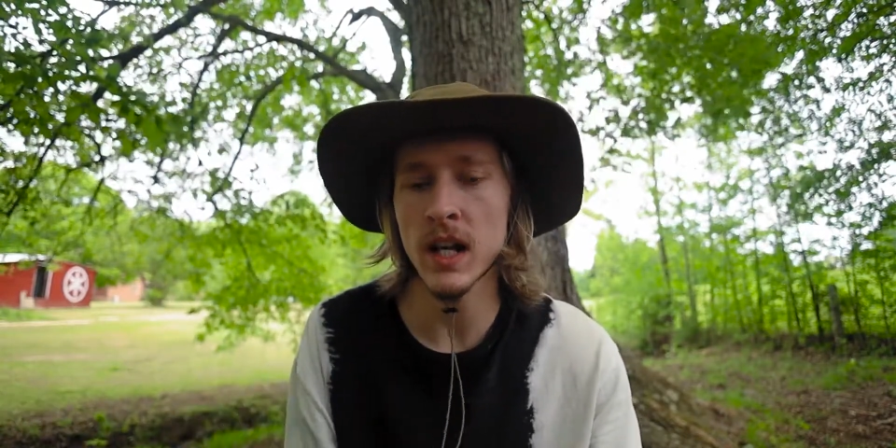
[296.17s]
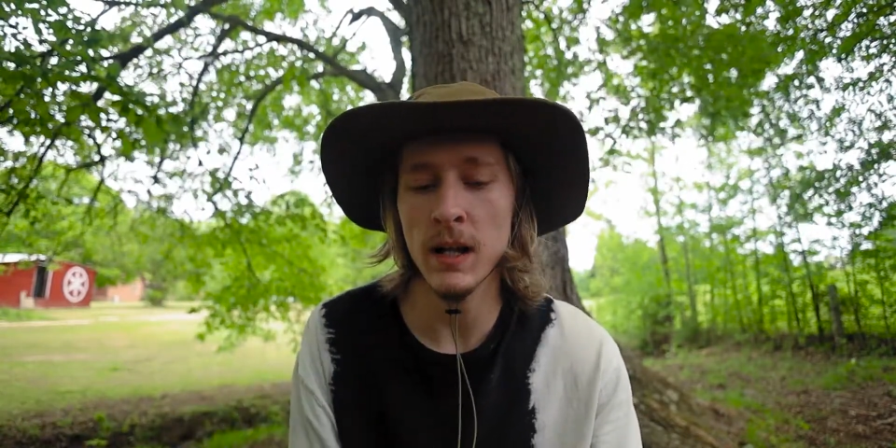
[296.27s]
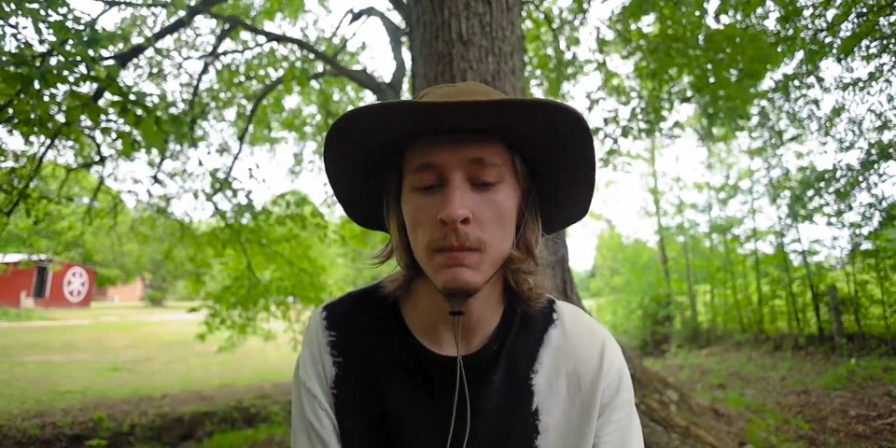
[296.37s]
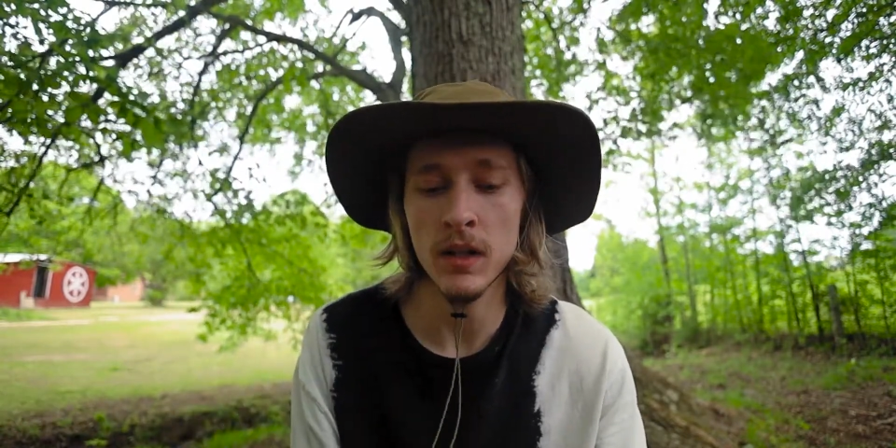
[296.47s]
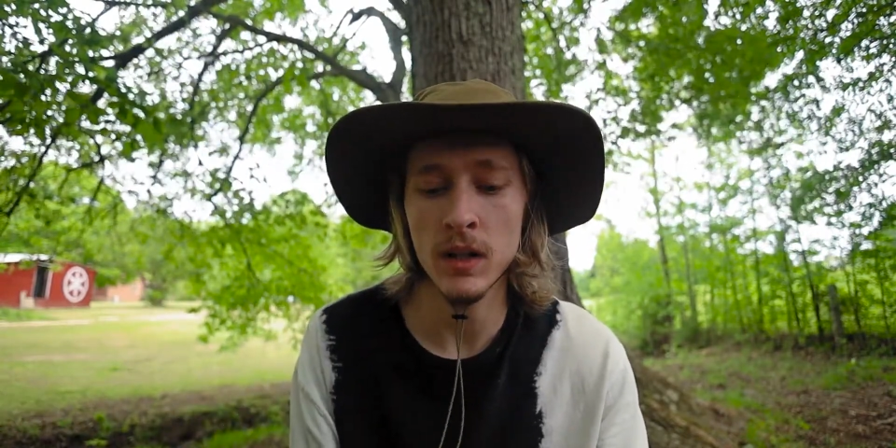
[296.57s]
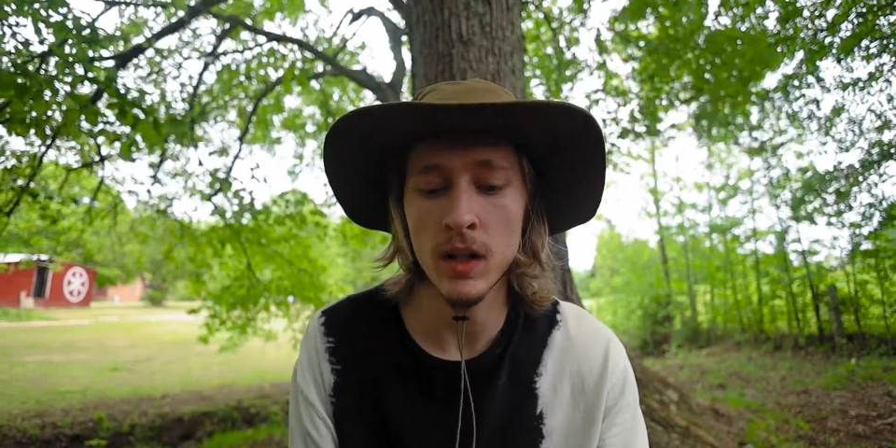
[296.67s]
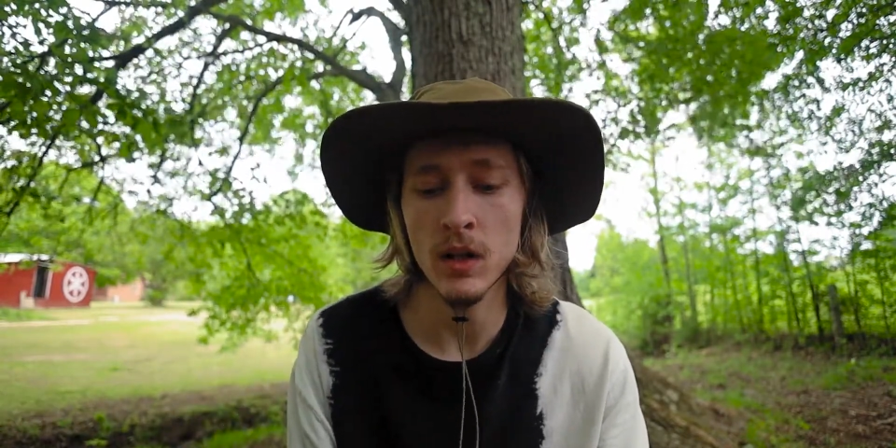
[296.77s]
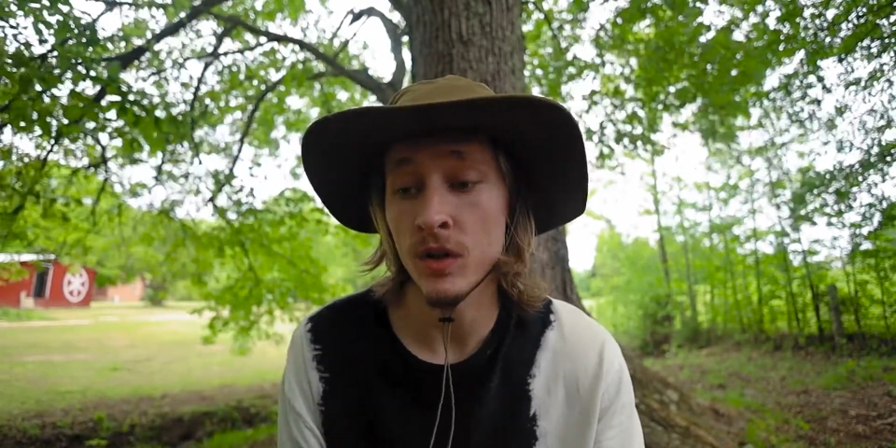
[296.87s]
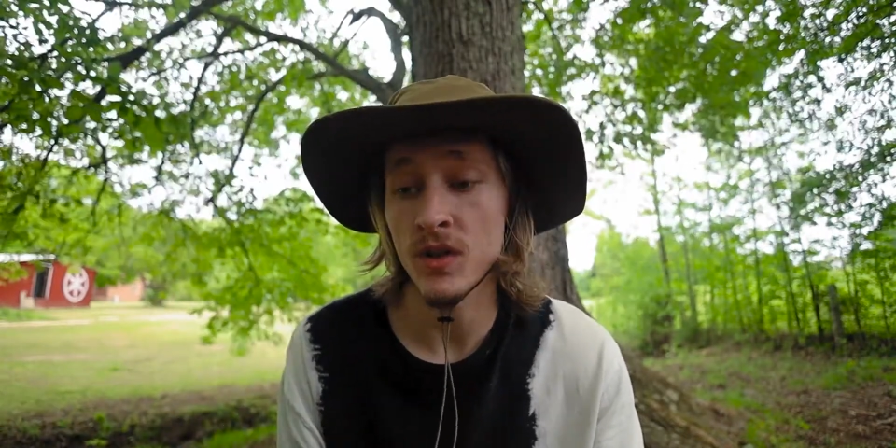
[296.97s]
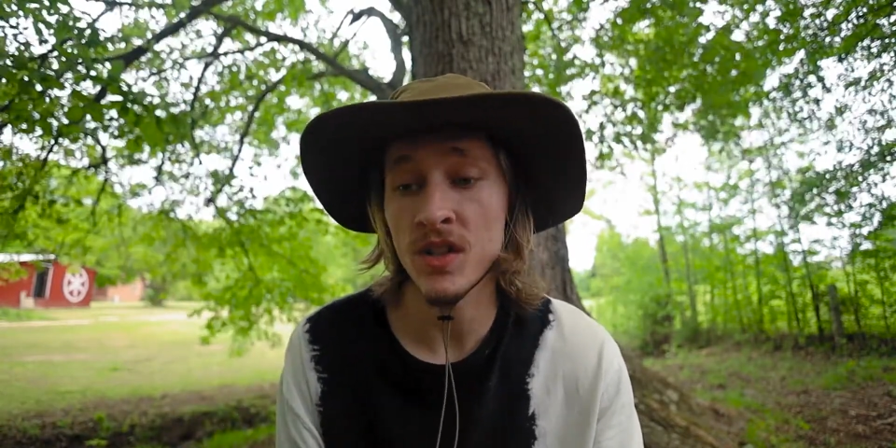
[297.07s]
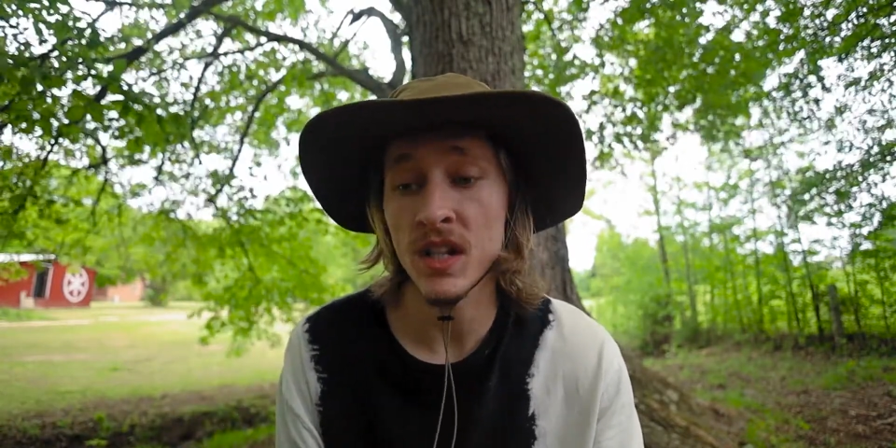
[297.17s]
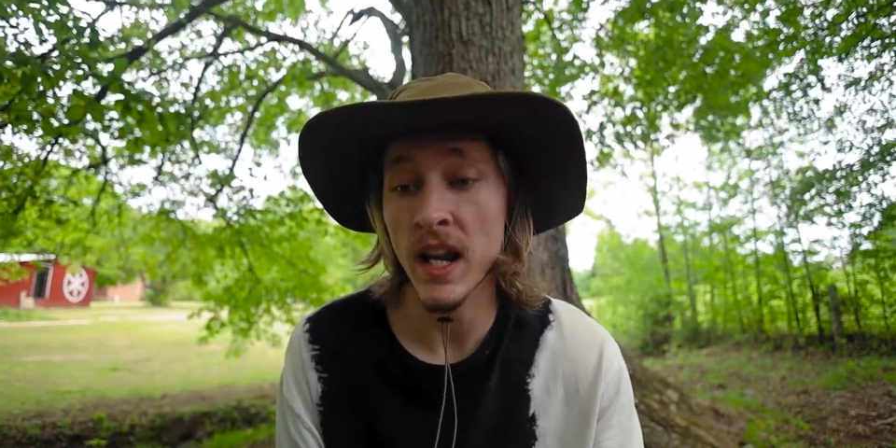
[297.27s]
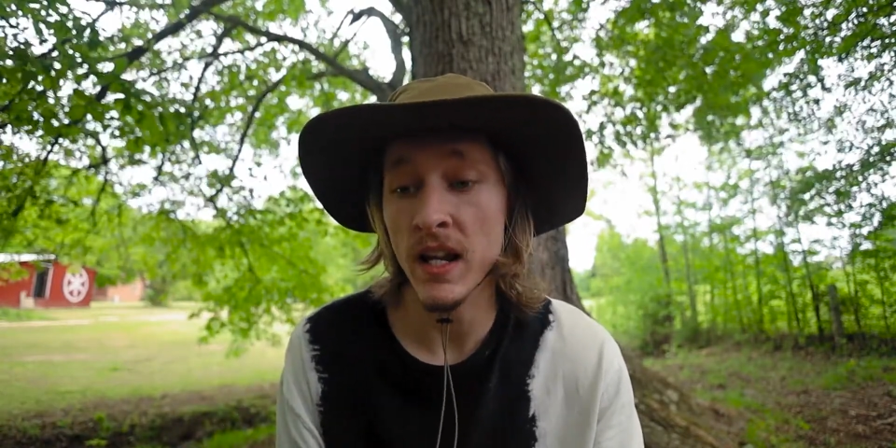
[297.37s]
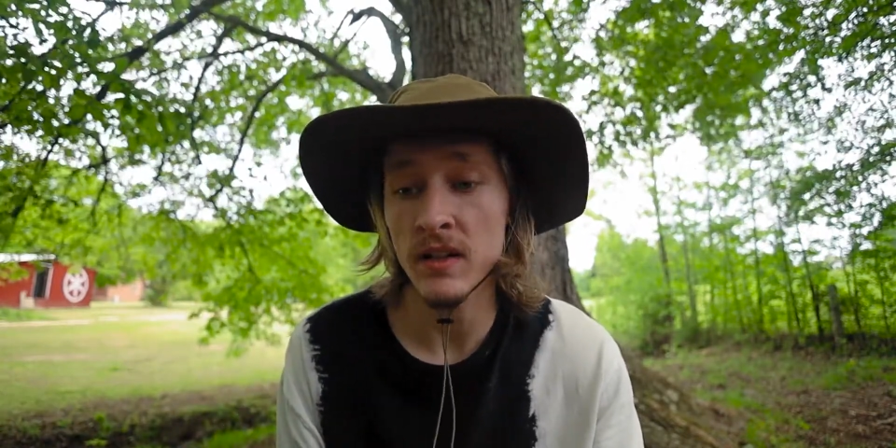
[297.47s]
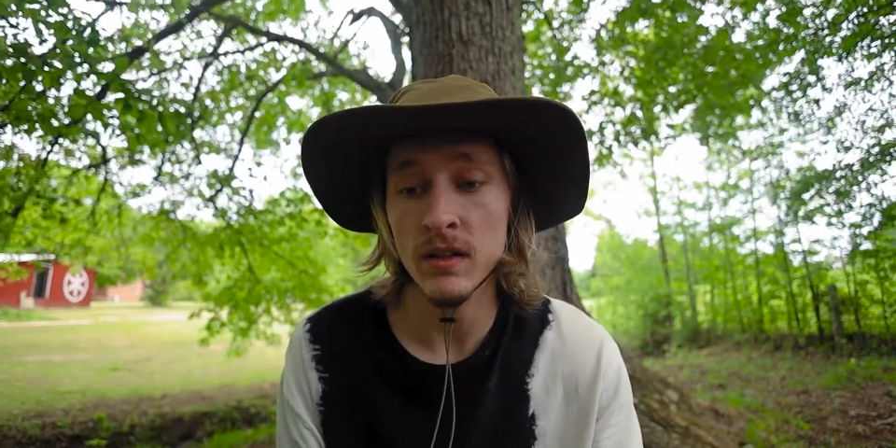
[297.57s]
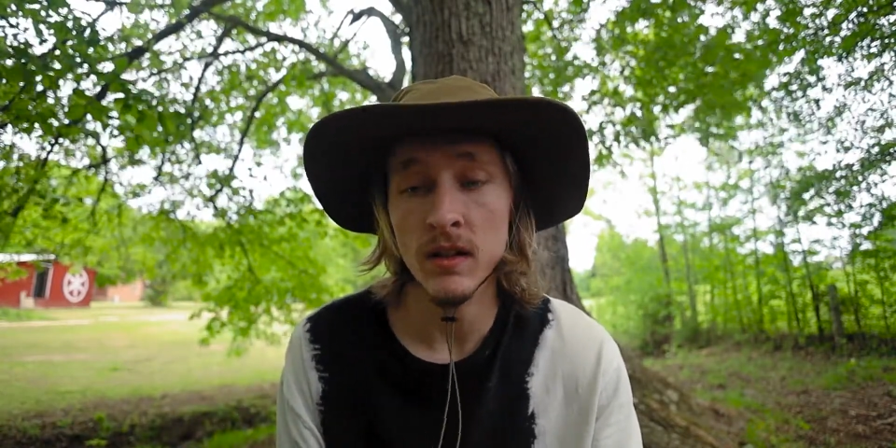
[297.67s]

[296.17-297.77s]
type in your state,